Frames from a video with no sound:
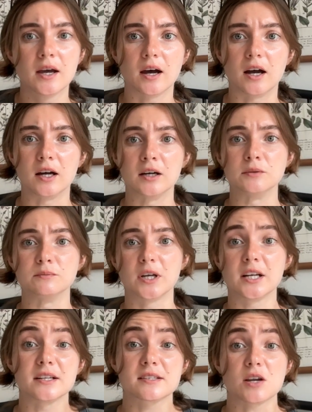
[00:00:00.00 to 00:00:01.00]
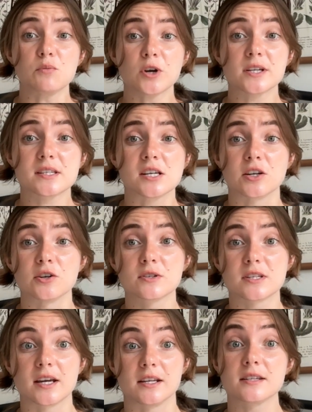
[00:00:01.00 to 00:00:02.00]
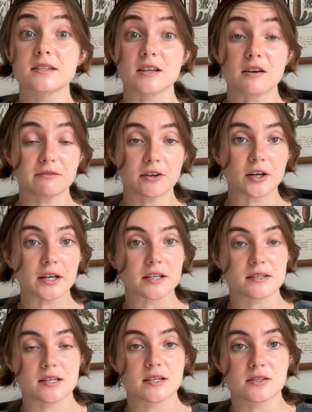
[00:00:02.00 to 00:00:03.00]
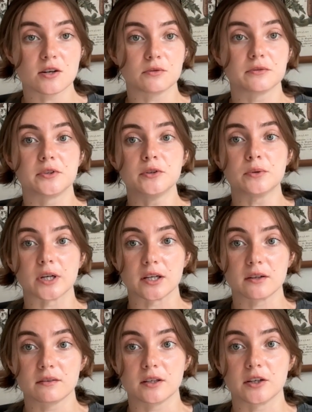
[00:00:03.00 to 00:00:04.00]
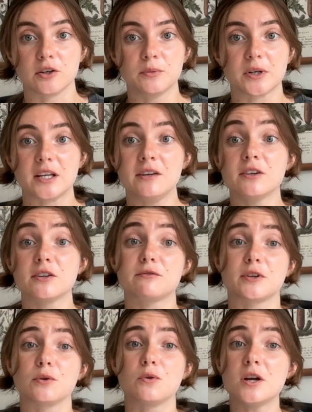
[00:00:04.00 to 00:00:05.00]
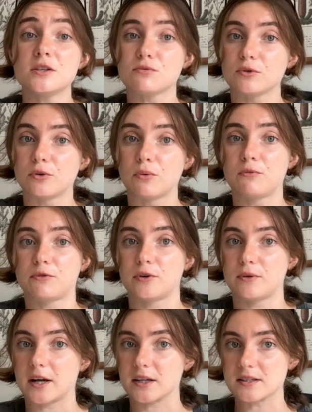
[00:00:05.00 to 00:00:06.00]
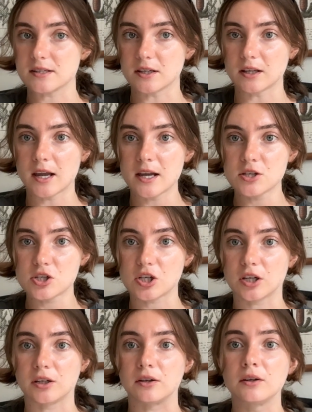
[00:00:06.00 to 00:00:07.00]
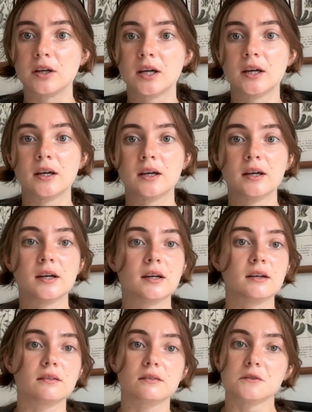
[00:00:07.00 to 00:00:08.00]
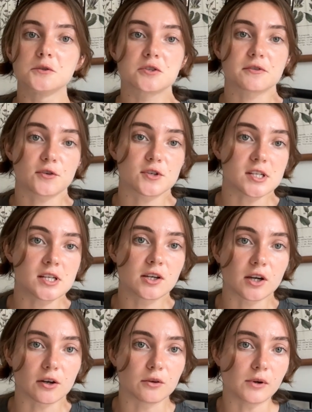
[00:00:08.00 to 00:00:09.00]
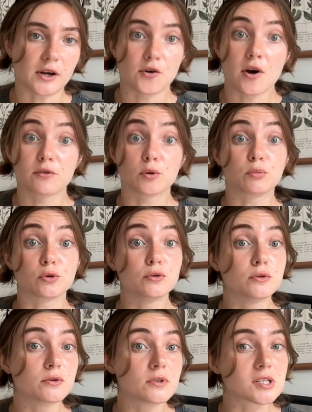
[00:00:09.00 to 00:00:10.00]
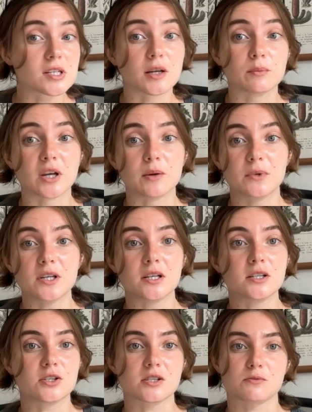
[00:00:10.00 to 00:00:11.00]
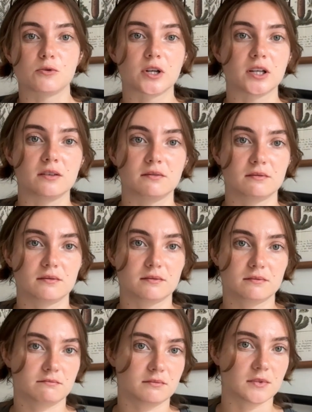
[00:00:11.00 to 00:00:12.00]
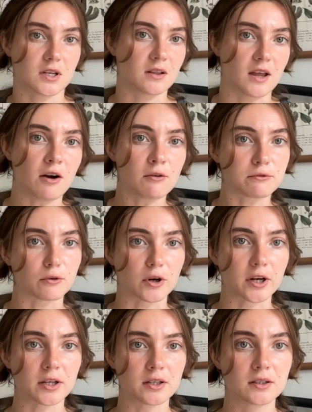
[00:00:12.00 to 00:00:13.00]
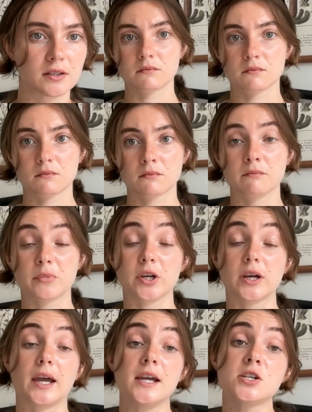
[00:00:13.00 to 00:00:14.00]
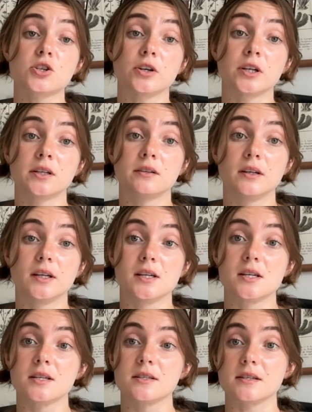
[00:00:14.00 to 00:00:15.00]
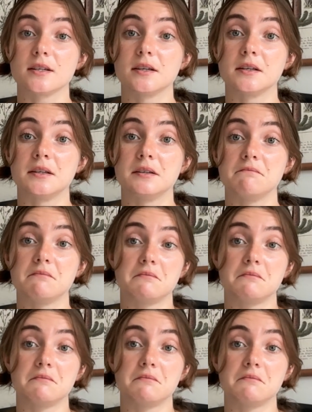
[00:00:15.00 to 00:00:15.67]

And in some ways he knows that his suffering is his own doing, but even if there was room for reconciliation, Lucifer's ego, however bruised it may be, just wouldn't allow for it. But hatred is an